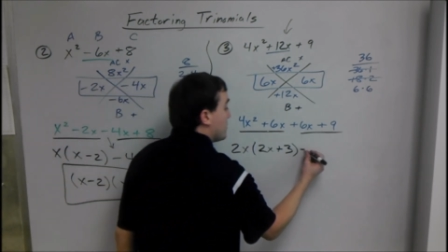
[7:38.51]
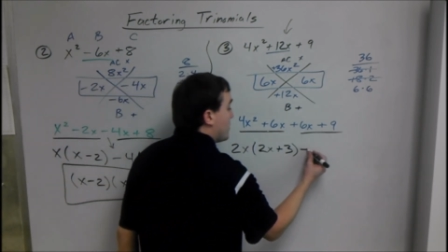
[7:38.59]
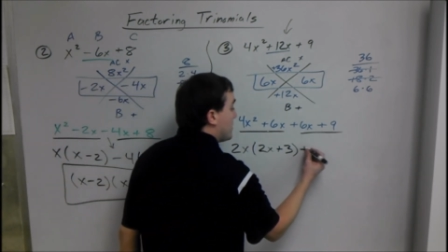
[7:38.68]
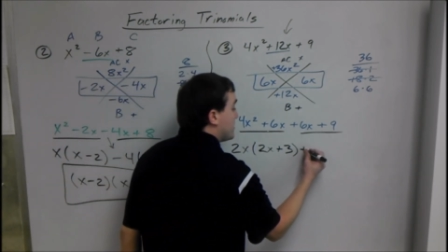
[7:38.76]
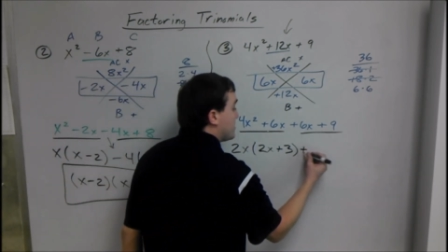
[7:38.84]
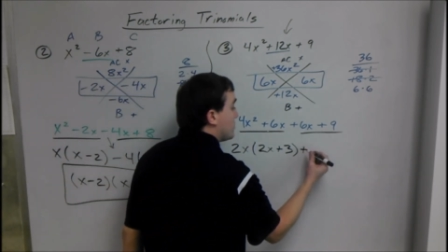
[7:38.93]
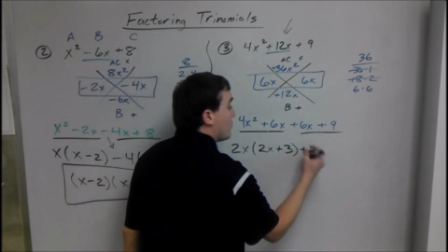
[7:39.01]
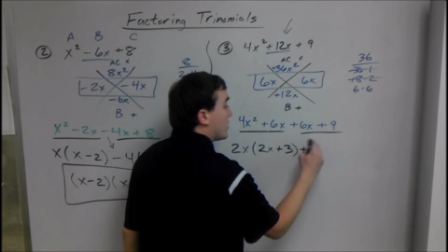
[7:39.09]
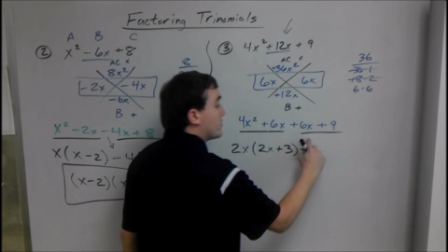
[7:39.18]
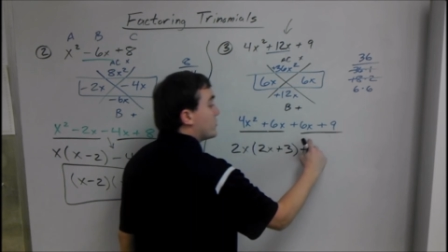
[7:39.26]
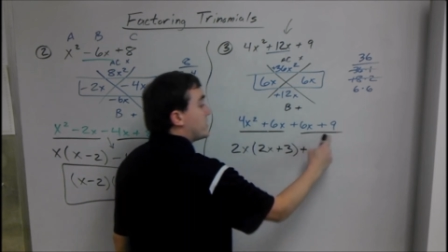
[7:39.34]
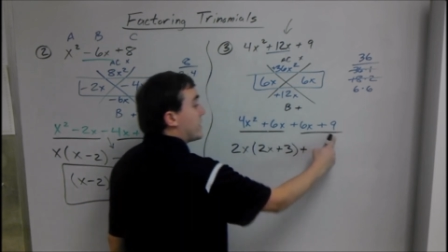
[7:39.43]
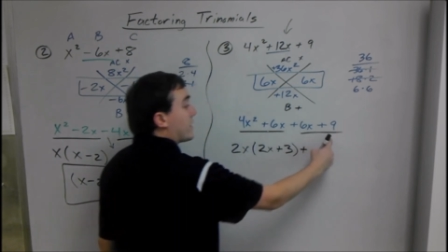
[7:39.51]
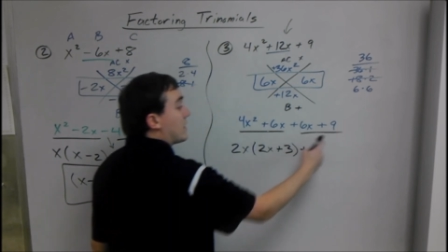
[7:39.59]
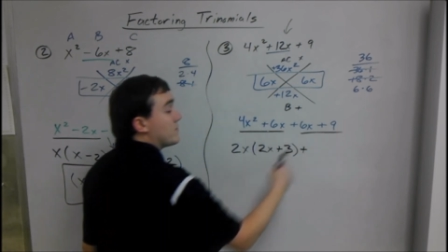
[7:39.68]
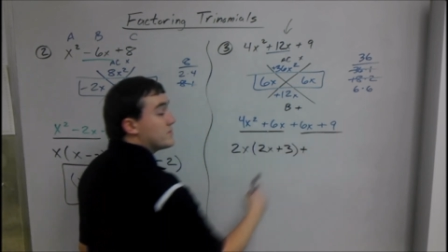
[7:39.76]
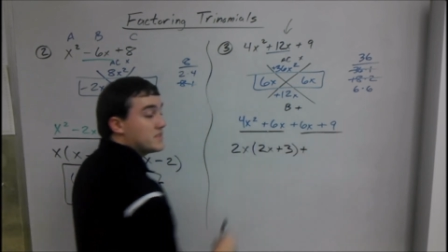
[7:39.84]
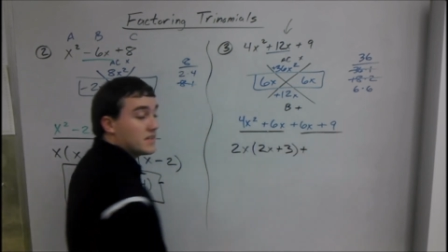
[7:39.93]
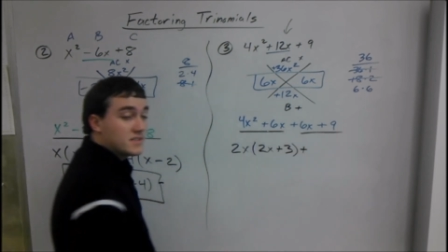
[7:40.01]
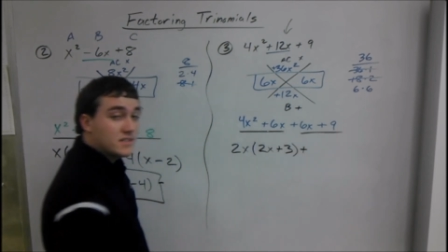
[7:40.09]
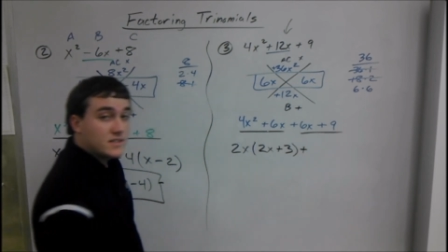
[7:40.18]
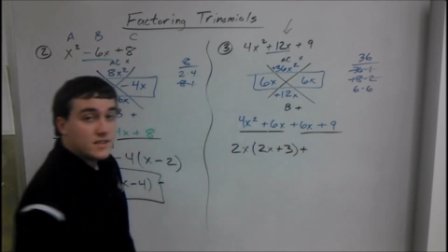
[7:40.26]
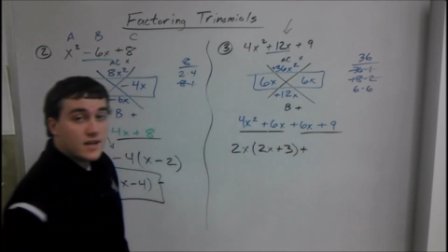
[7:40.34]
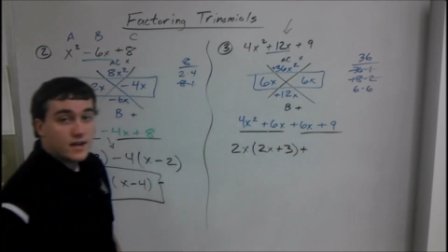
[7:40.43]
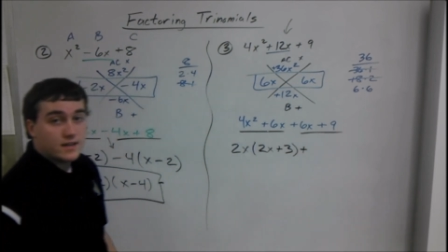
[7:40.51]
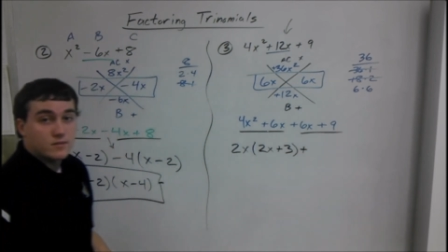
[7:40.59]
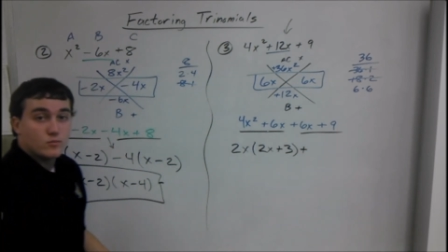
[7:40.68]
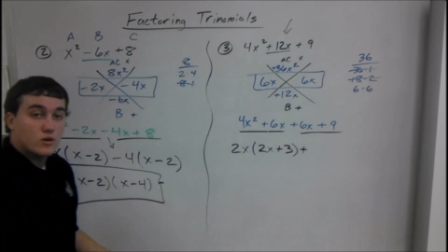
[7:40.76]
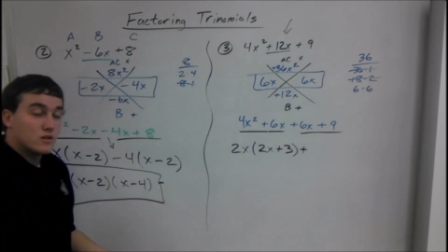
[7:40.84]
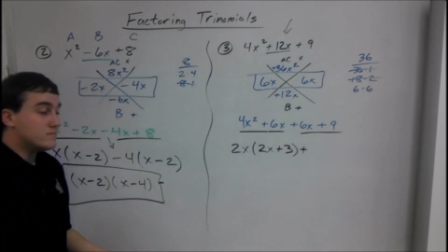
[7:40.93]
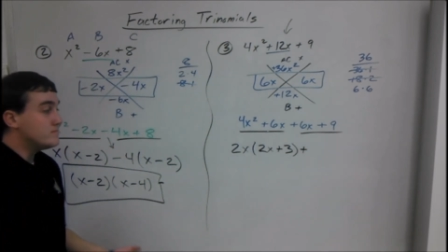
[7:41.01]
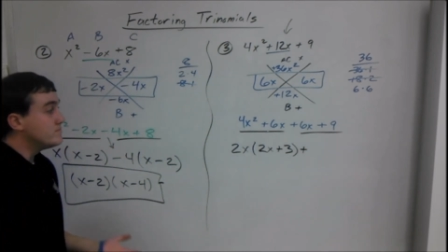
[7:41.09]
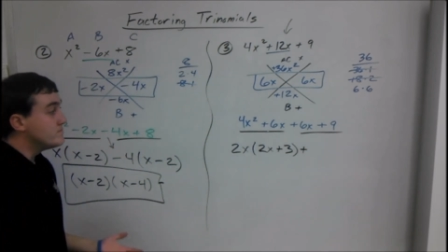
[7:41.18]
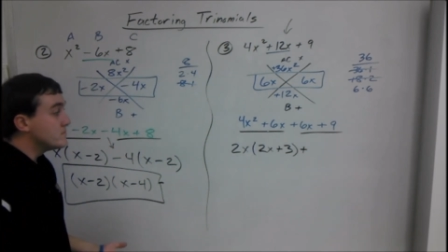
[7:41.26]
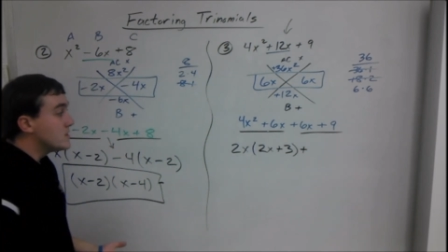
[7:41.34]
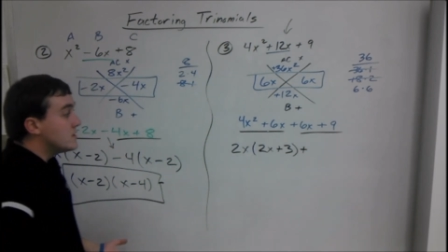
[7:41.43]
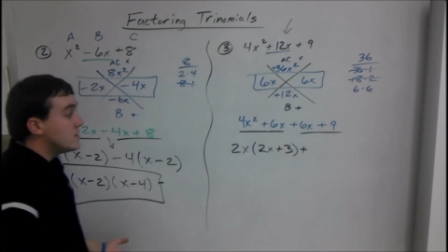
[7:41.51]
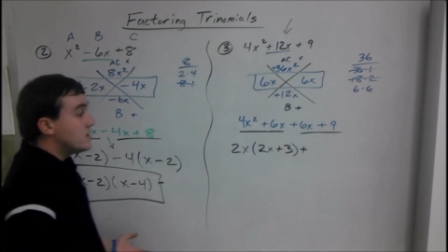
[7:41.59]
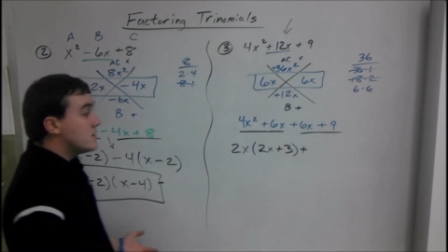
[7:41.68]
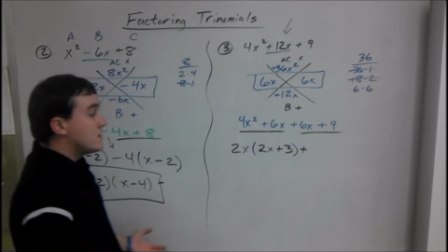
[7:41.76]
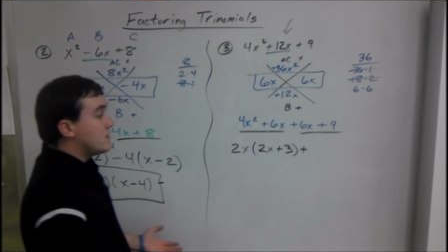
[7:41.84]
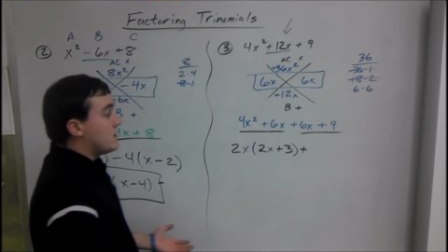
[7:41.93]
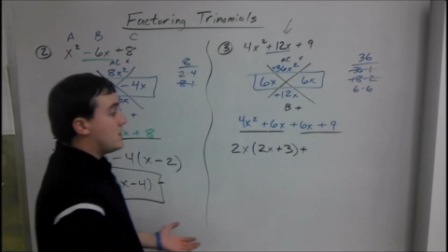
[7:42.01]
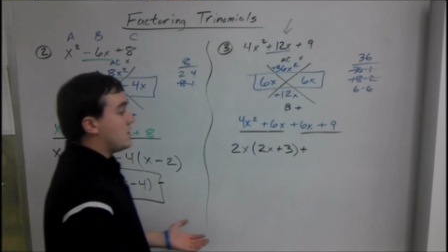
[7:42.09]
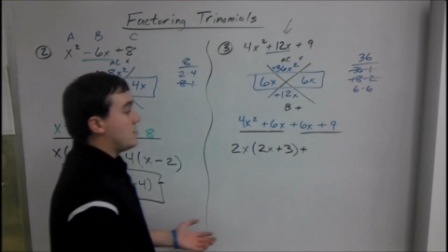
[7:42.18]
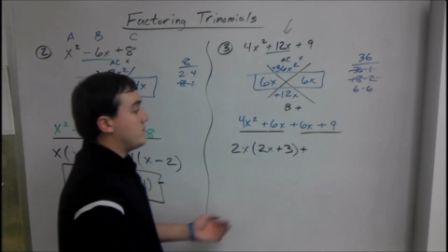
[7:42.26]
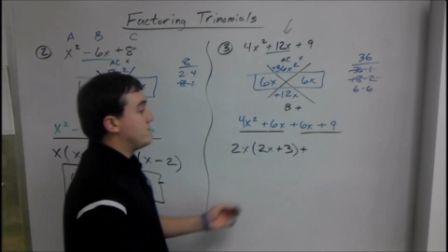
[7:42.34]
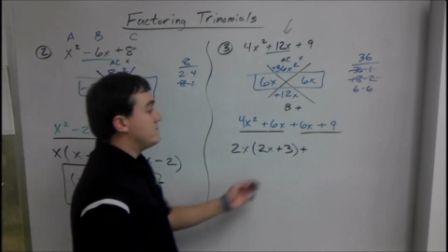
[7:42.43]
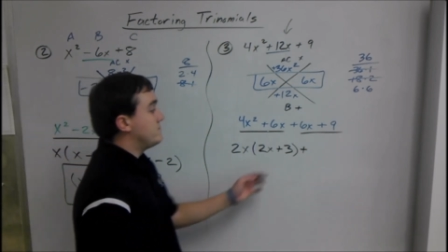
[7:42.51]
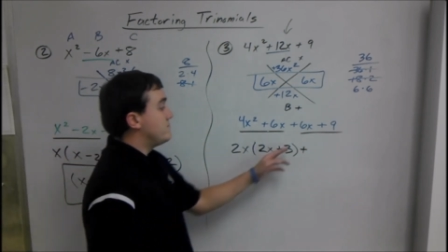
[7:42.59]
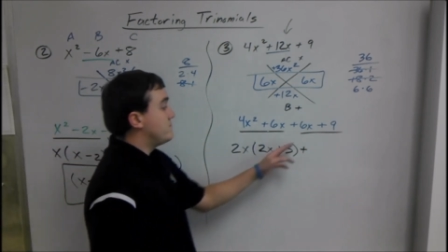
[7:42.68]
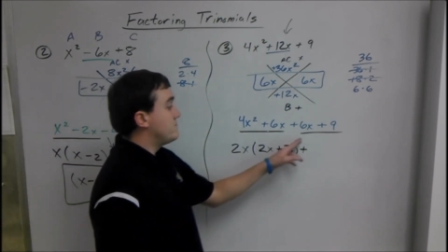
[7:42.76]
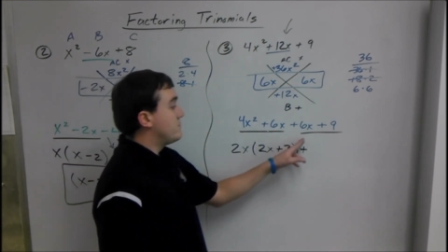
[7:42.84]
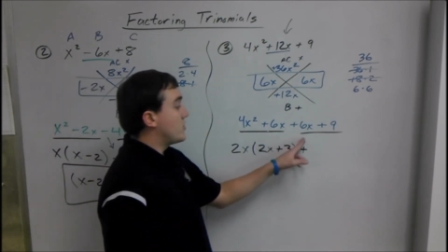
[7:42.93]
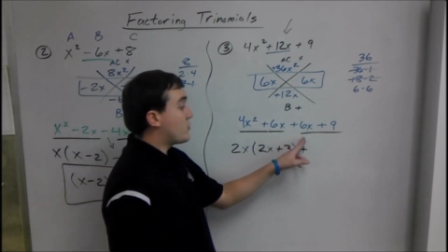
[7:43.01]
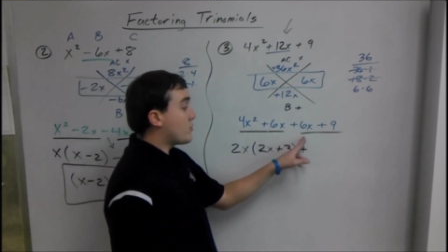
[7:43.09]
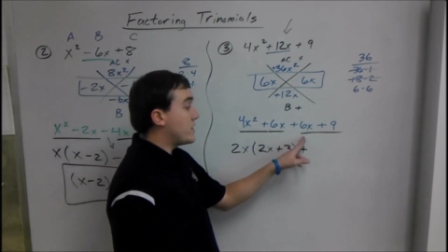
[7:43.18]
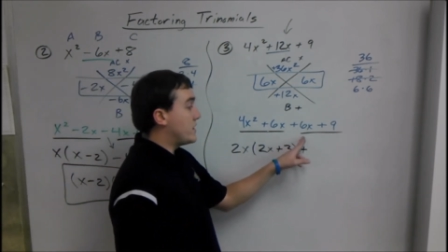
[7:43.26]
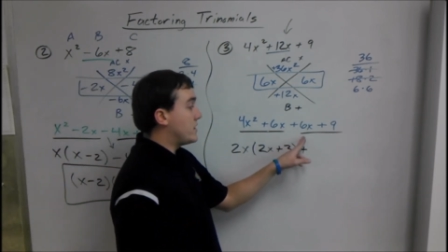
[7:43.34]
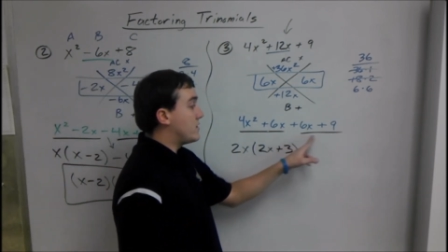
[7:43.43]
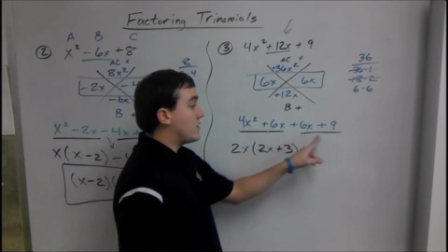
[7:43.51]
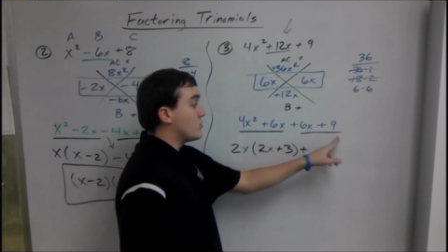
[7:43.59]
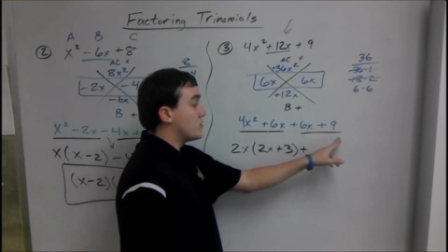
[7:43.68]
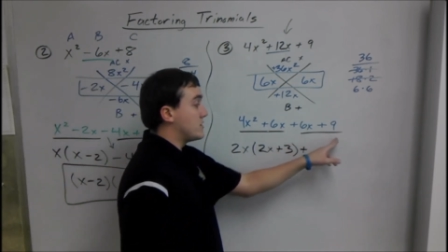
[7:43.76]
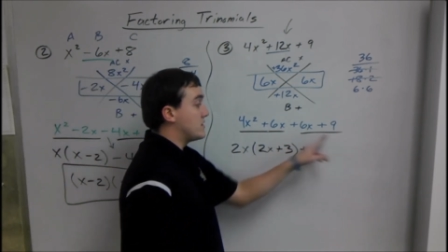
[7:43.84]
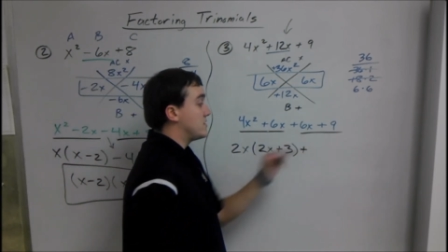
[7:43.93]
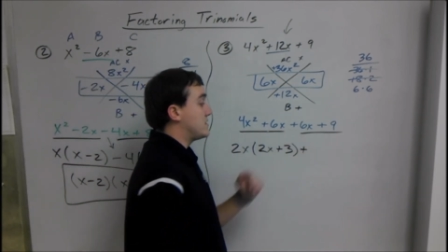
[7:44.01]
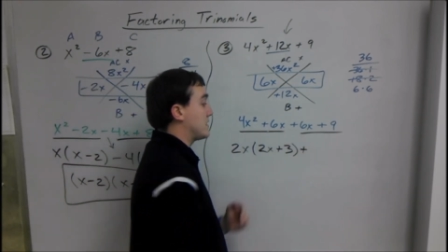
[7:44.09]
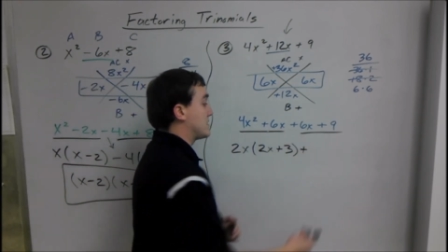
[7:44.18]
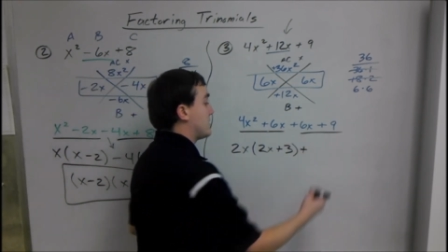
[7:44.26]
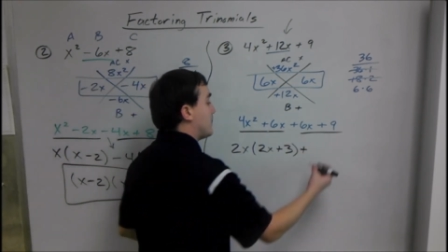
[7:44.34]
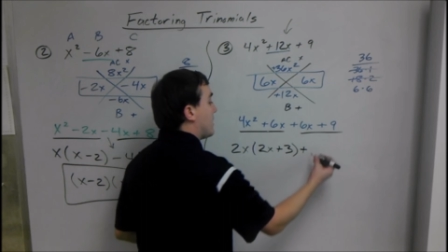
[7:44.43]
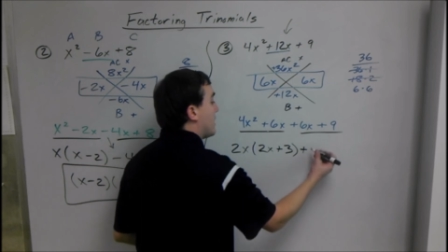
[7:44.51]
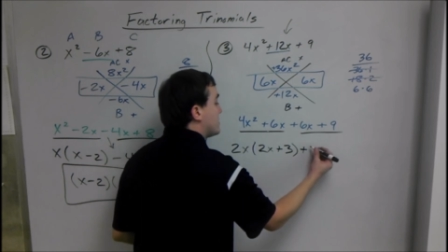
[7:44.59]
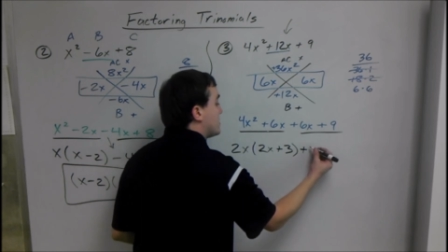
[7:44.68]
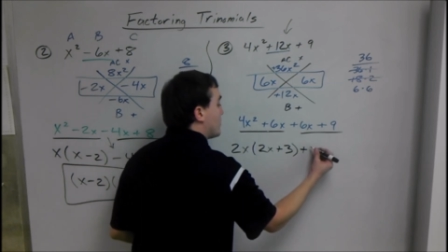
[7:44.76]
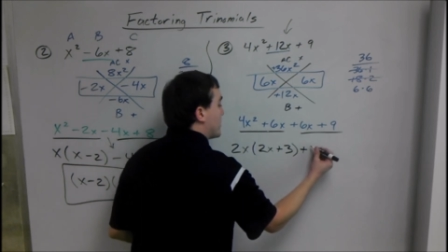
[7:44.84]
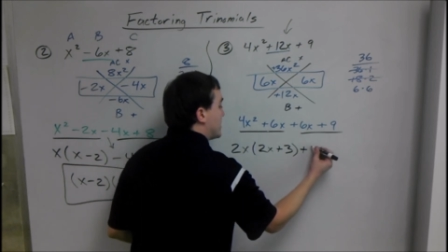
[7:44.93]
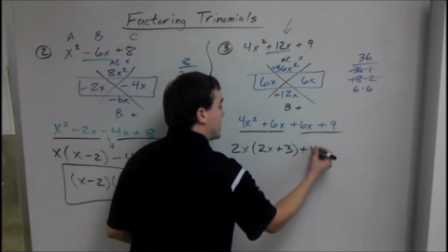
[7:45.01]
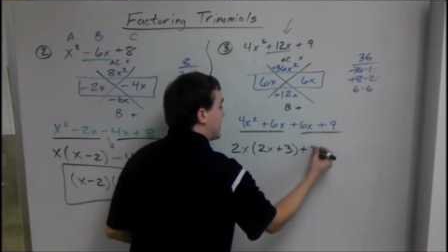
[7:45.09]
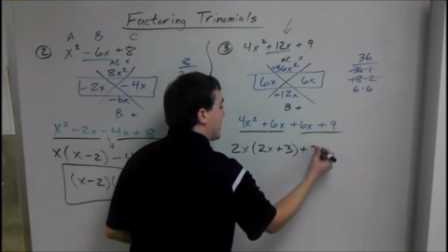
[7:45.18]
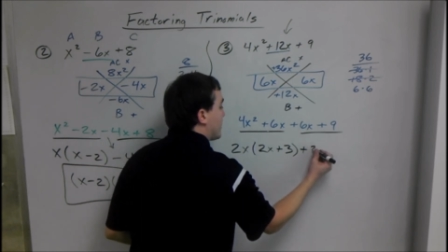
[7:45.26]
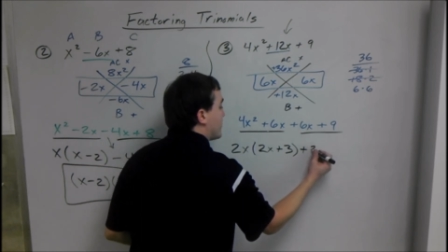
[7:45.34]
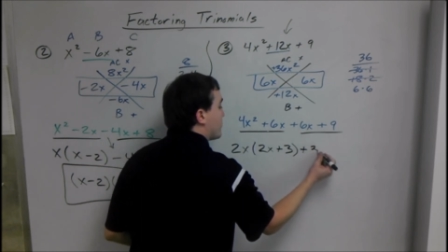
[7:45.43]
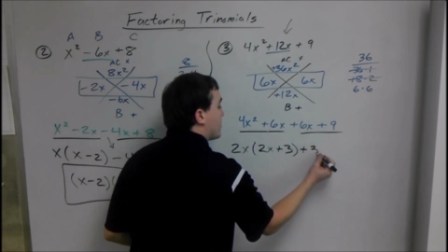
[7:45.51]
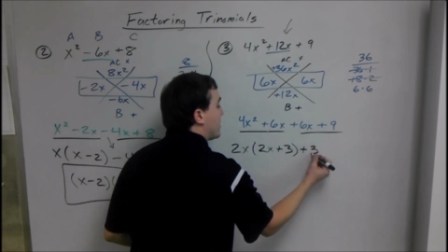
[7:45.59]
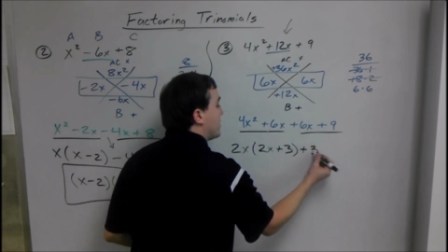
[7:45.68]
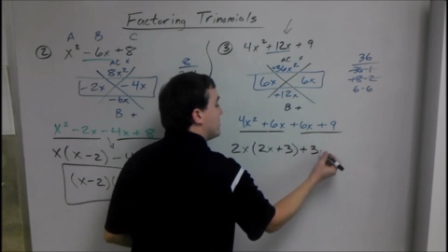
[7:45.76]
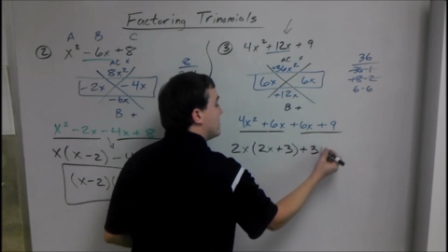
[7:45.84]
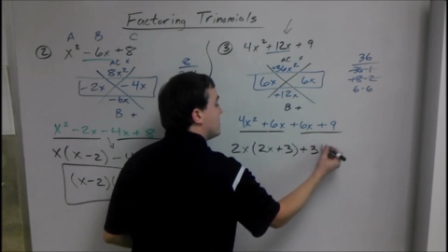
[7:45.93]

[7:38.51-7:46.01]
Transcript: Plus, what can we take out of 6 and 9? Well, um, 3 goes into 6 and 9, so we can take out a 3.